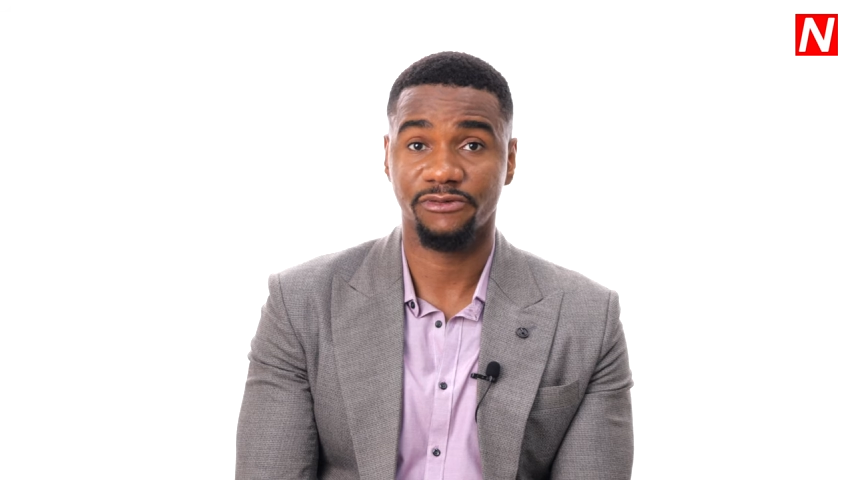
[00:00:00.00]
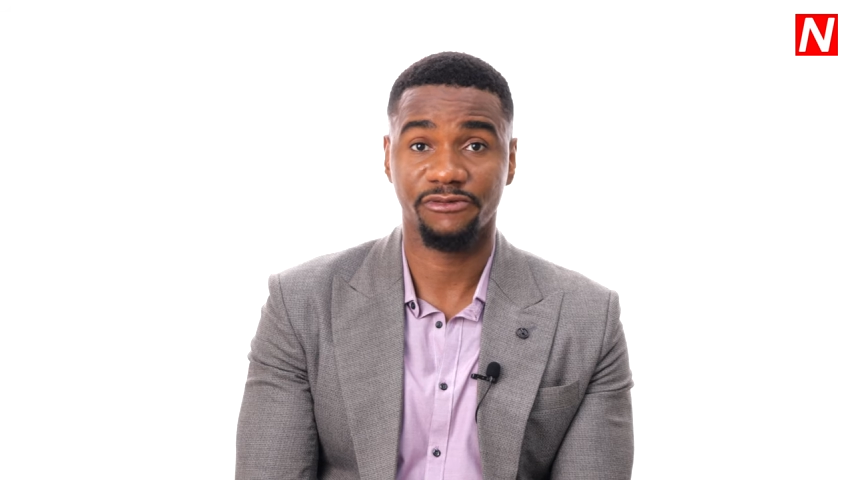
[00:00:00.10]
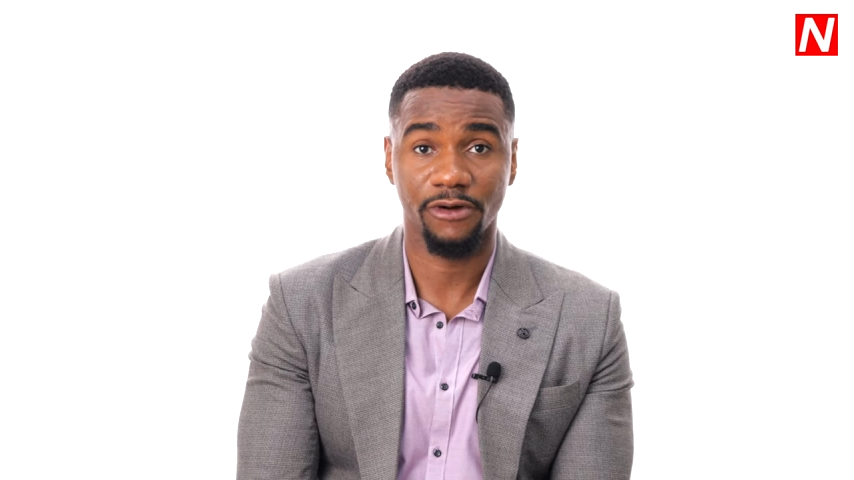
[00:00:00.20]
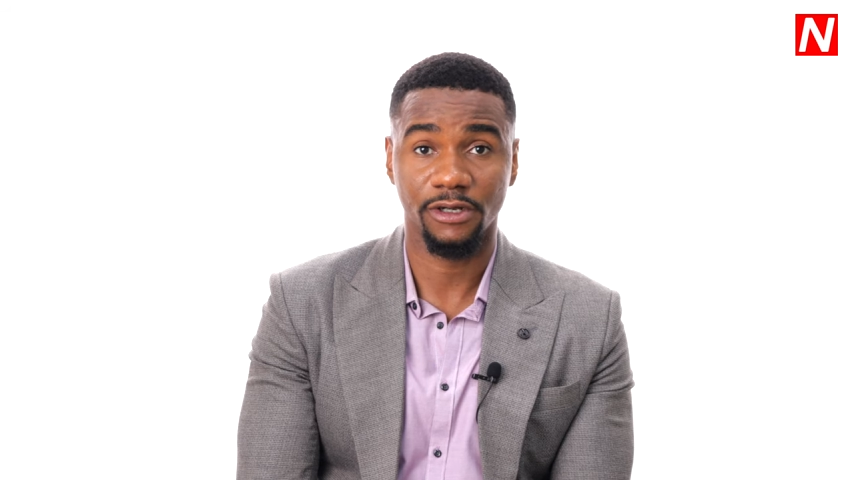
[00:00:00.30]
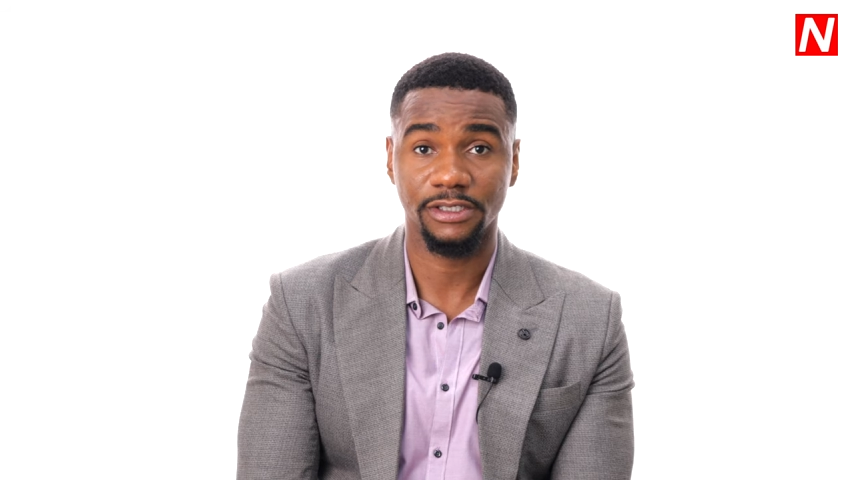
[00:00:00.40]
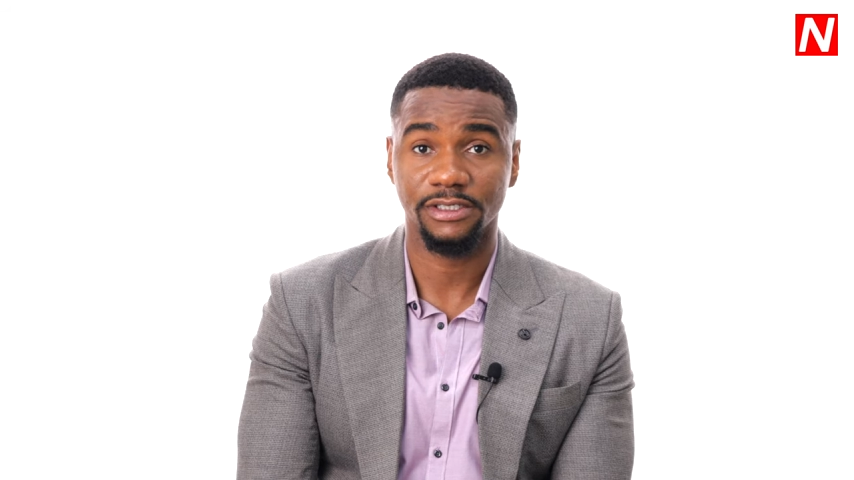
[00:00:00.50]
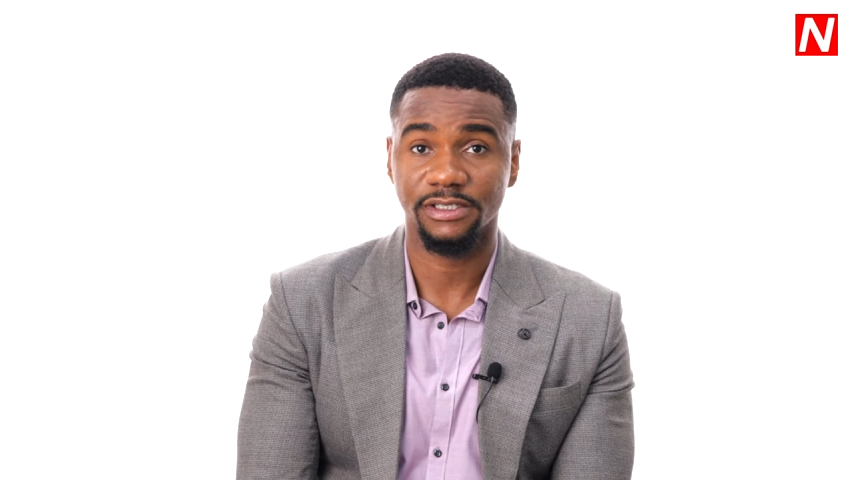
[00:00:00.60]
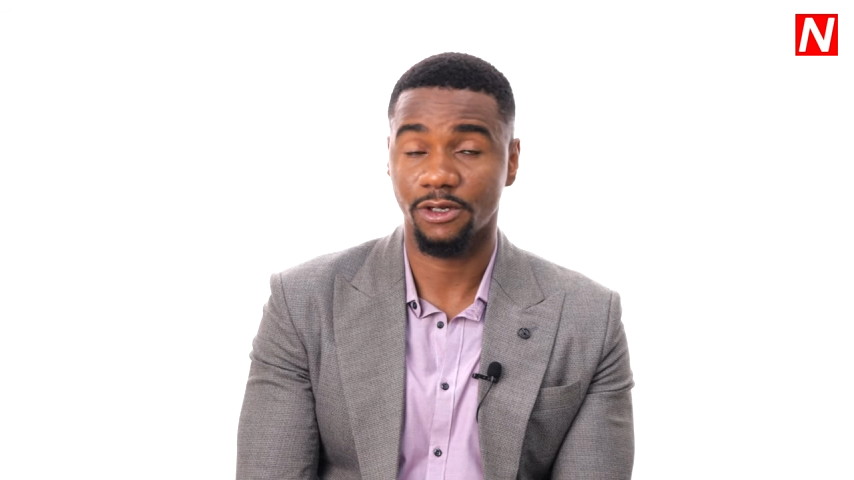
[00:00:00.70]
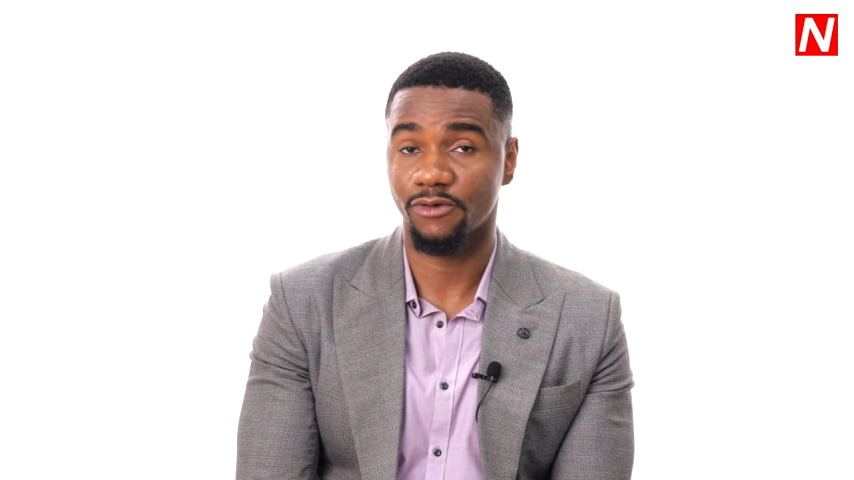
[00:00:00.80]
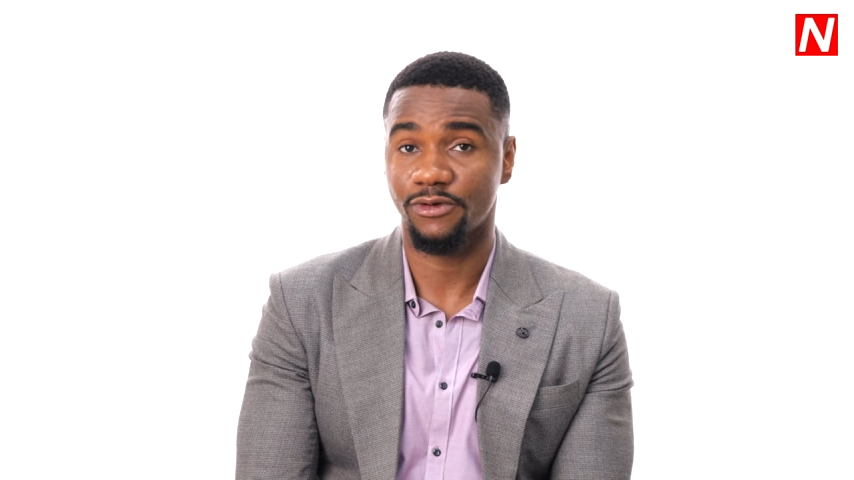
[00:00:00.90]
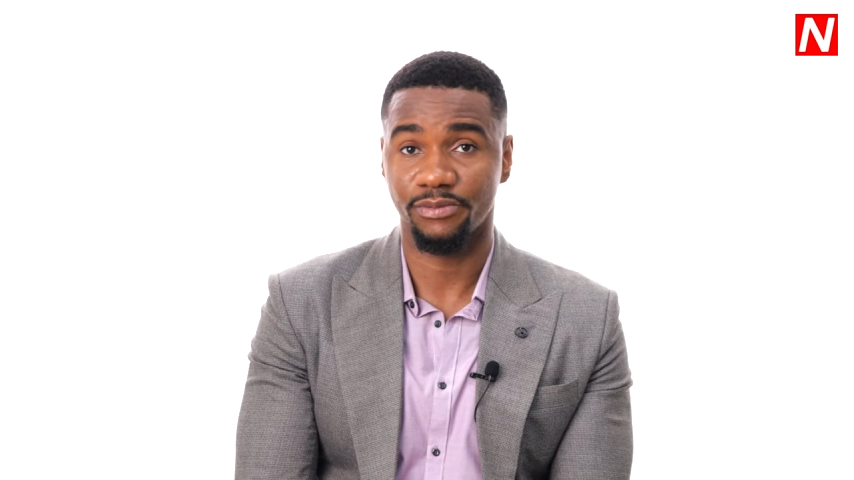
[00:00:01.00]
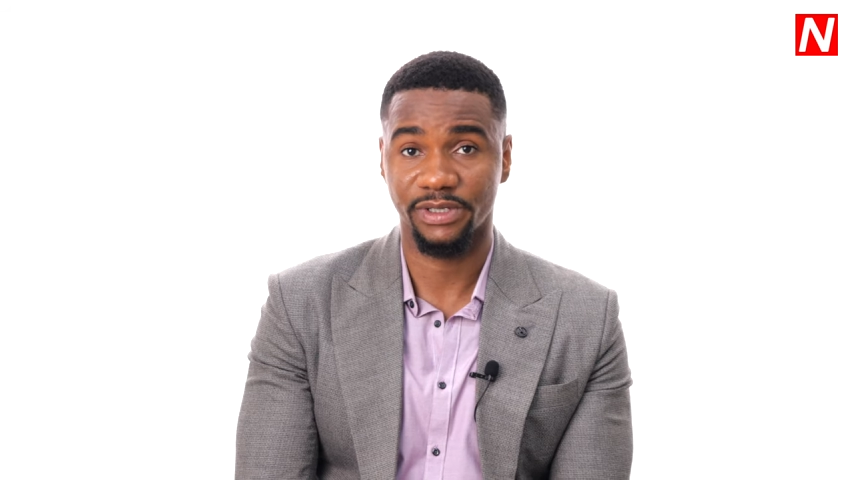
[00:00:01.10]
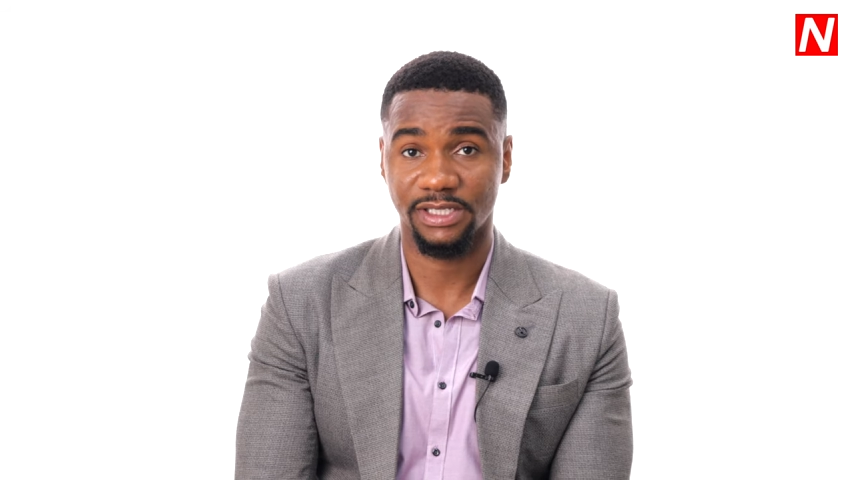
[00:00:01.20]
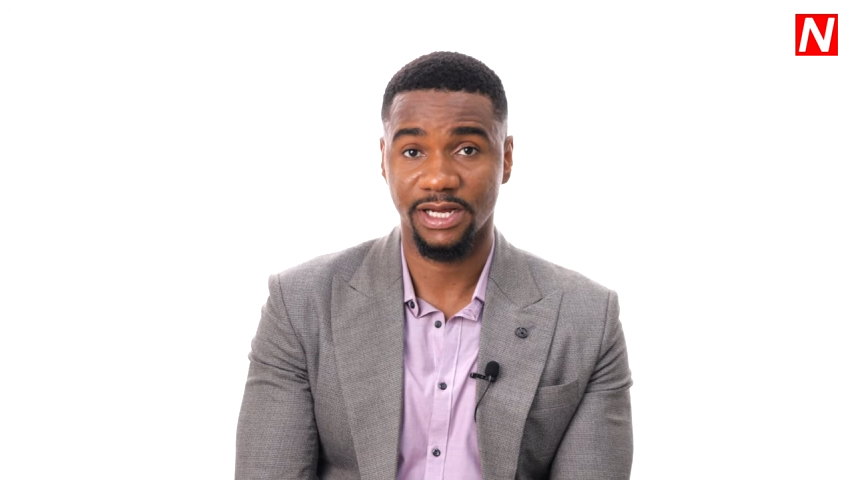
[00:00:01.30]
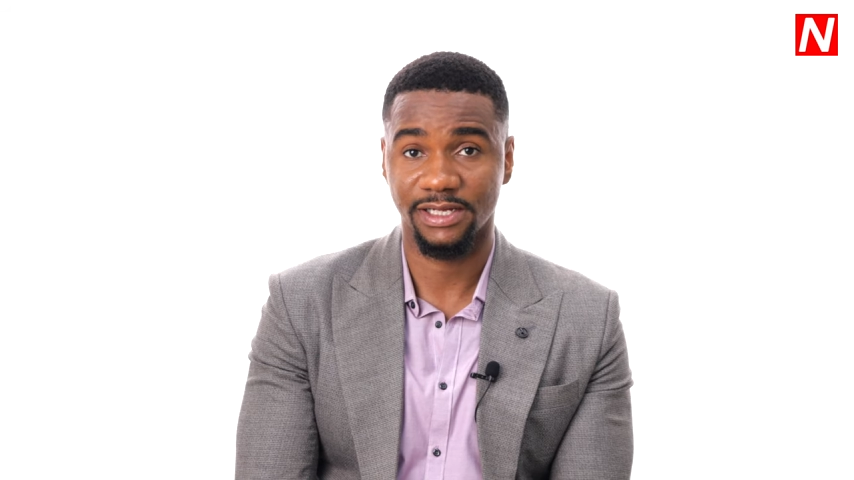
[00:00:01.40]
fund, they go for the
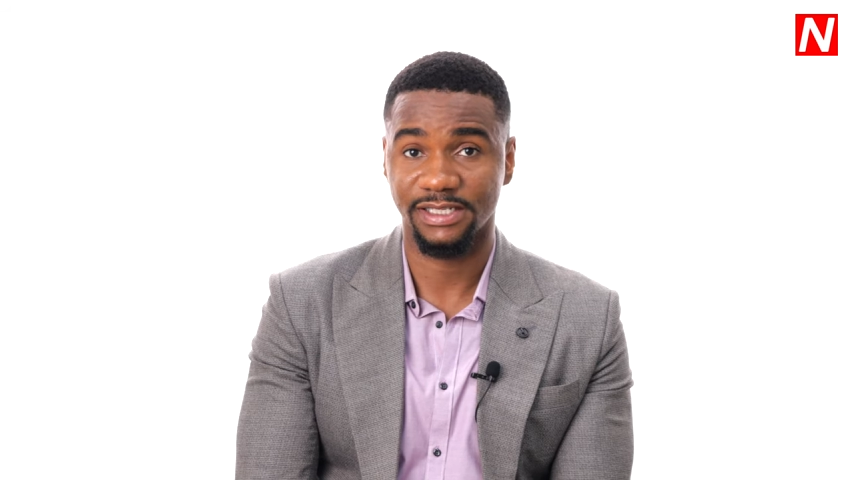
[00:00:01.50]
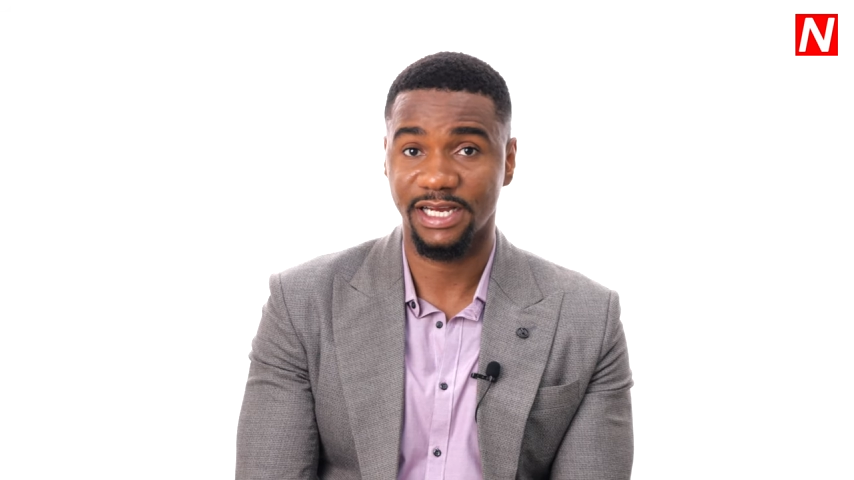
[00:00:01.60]
big stars.